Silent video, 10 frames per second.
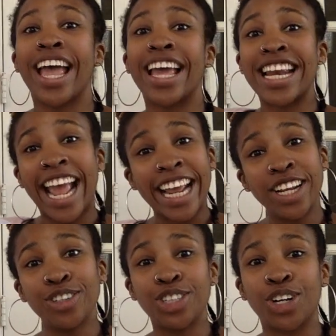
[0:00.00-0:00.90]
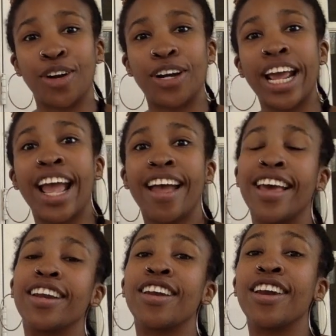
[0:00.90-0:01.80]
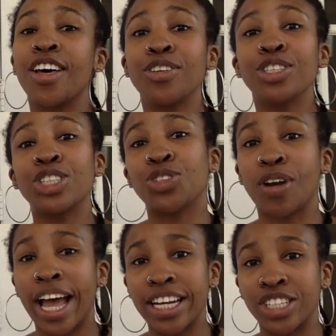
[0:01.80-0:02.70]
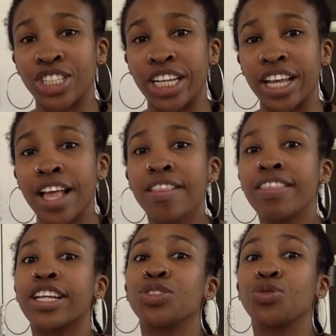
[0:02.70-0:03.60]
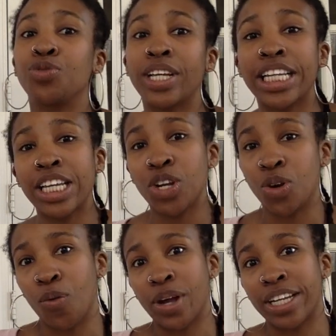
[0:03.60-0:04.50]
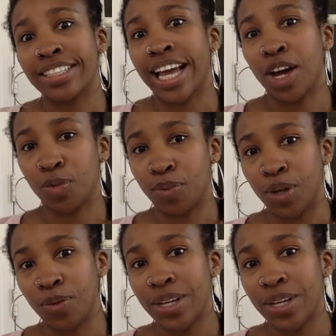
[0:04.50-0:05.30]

an anchor chart and another strategy that's really going to help you.